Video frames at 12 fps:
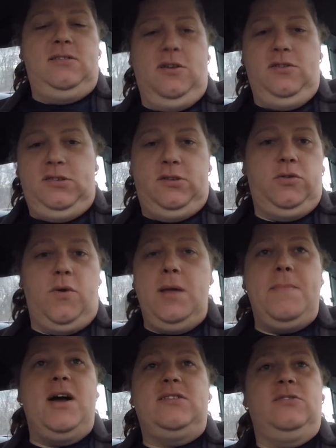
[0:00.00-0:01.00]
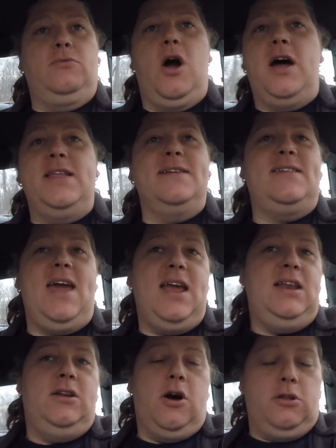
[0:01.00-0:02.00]
so 20 bucks a rod. That's
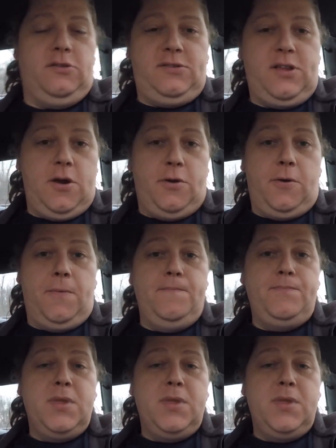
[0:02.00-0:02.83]
$80 total.